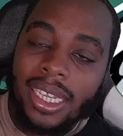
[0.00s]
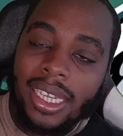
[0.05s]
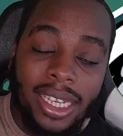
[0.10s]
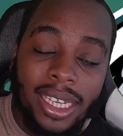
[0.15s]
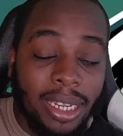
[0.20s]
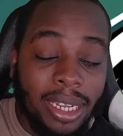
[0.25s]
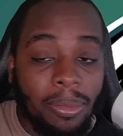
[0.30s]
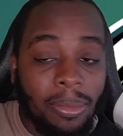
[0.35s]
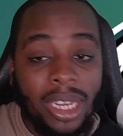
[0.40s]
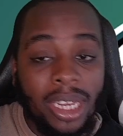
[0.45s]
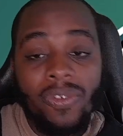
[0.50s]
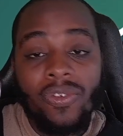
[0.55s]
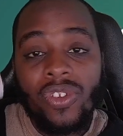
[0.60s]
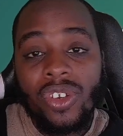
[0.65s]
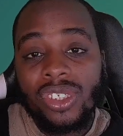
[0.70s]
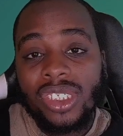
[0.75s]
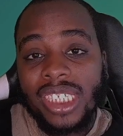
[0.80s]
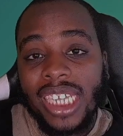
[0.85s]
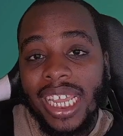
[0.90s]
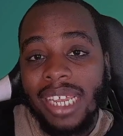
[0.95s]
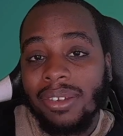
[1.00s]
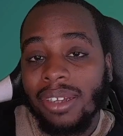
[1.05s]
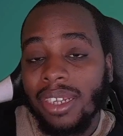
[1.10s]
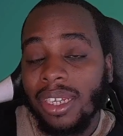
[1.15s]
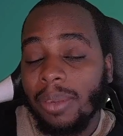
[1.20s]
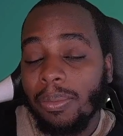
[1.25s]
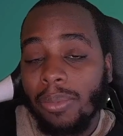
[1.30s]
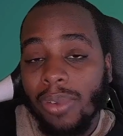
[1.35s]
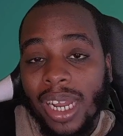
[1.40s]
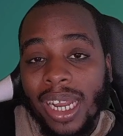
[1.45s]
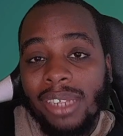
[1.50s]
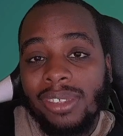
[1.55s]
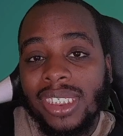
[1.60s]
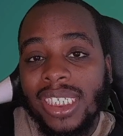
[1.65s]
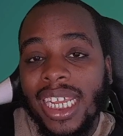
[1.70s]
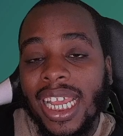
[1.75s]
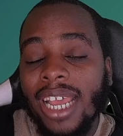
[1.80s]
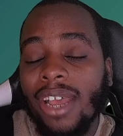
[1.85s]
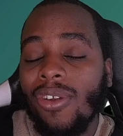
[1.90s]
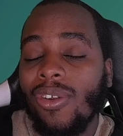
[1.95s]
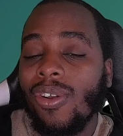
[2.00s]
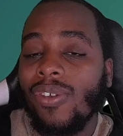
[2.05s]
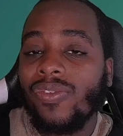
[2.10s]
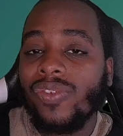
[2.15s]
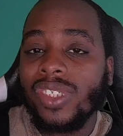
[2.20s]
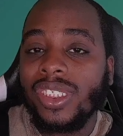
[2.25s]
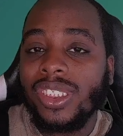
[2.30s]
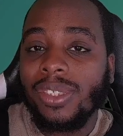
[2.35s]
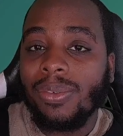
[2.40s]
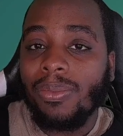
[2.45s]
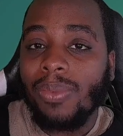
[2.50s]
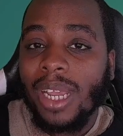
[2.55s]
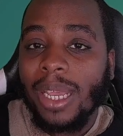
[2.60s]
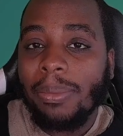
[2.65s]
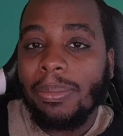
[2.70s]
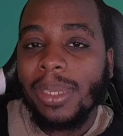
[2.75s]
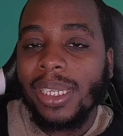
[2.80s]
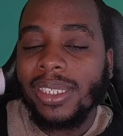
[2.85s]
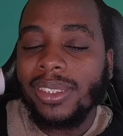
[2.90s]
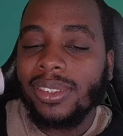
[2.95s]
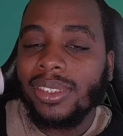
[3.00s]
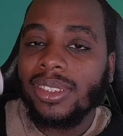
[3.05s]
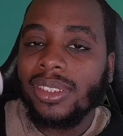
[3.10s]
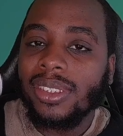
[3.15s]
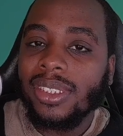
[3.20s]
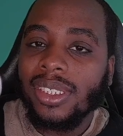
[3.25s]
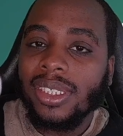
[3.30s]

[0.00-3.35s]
Then when he first came to the Browns, they had offensive weapons.